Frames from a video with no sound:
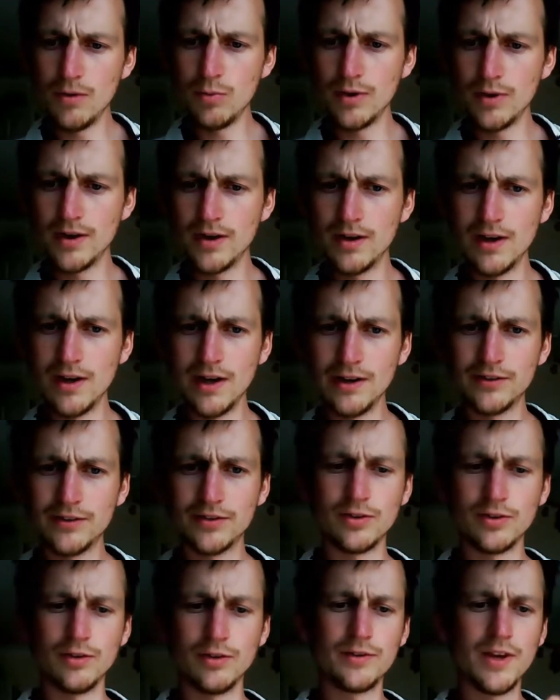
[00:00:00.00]
want to
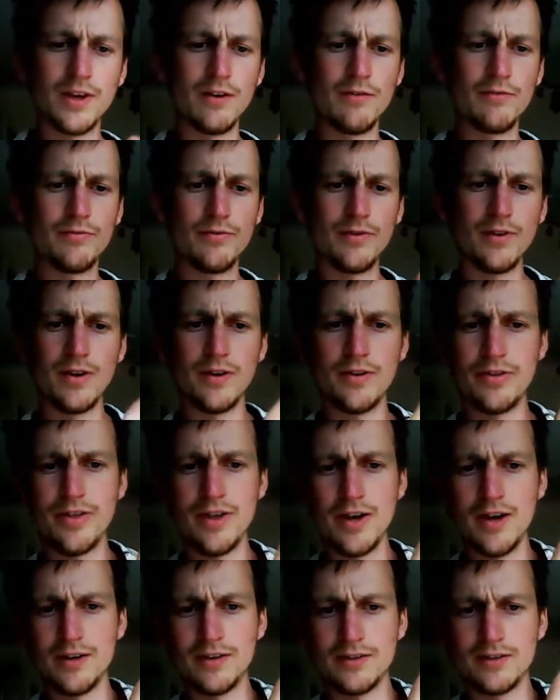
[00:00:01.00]
just sort of give a
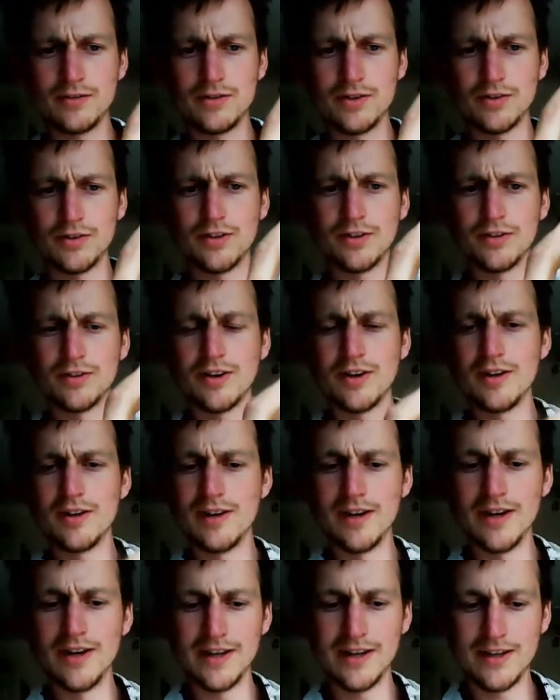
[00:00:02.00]
third, just because I
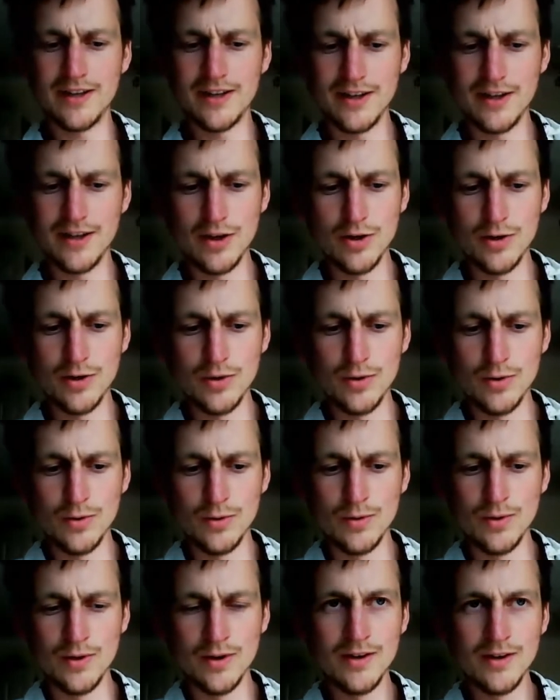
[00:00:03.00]
like
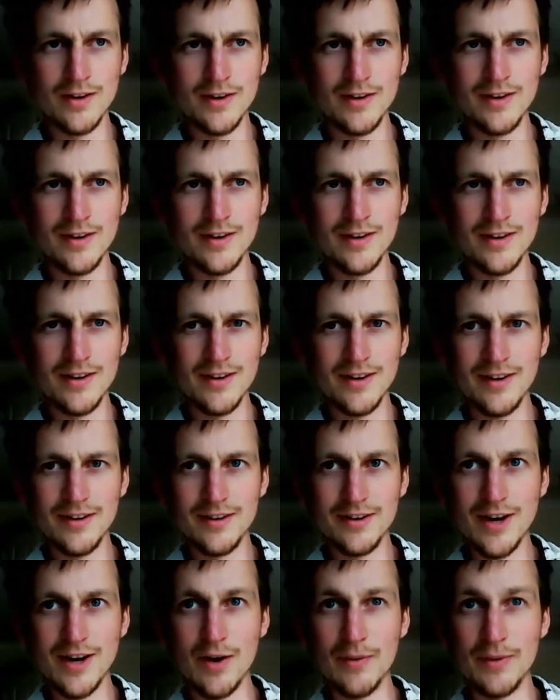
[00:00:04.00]
you
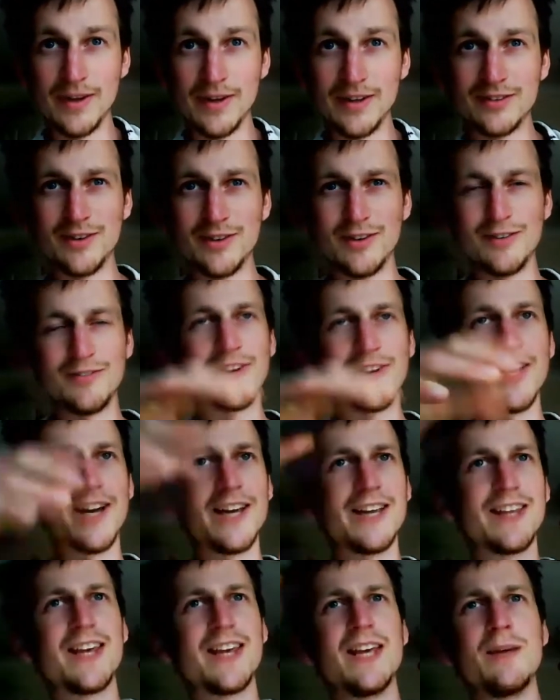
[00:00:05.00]
knowing sort of
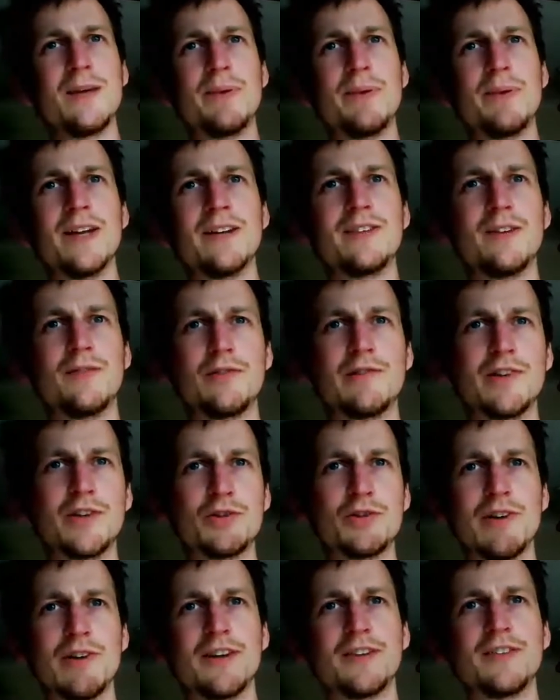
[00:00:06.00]
like key bits if you're
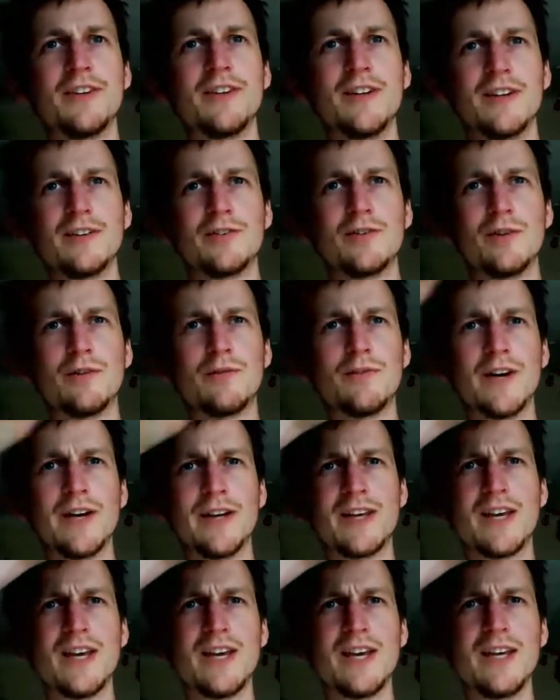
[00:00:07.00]
interested in sort of
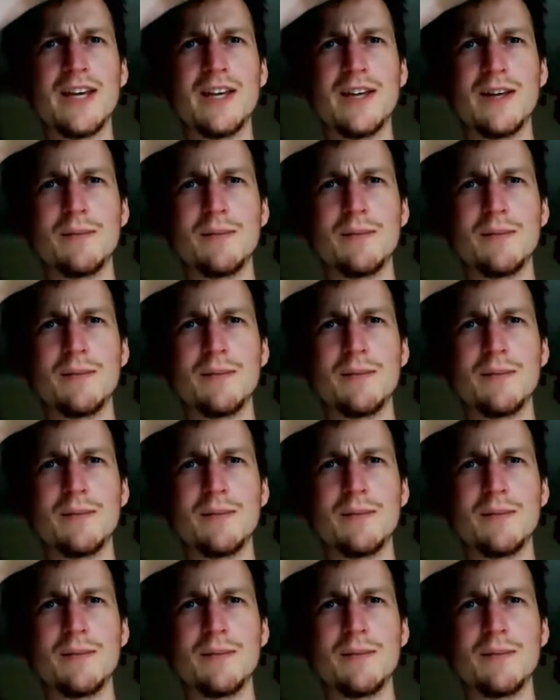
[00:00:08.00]
like key